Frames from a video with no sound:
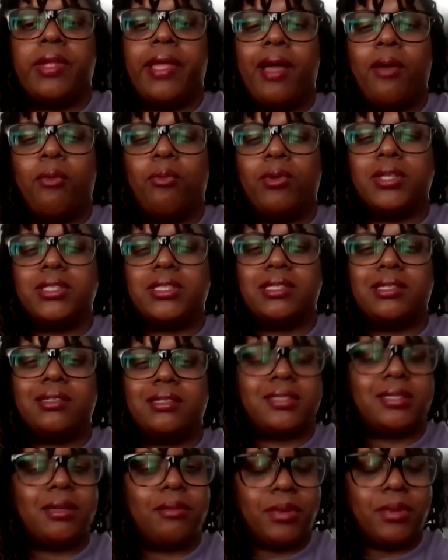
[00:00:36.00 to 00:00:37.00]
that
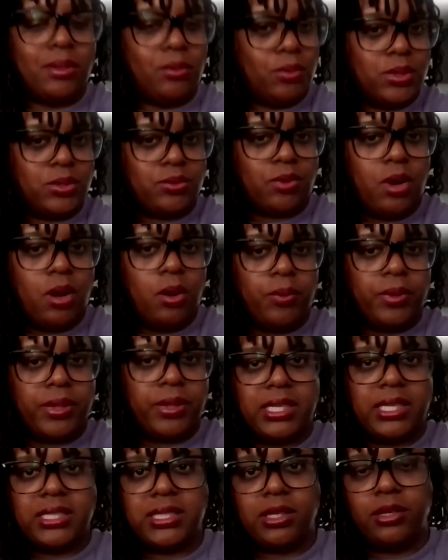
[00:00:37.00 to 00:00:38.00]
wasn't something was wrong
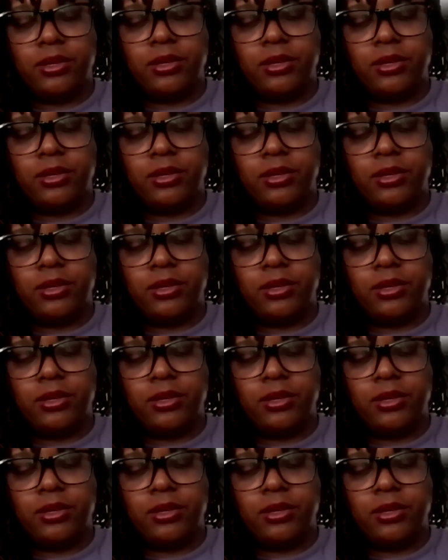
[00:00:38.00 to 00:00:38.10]
with this.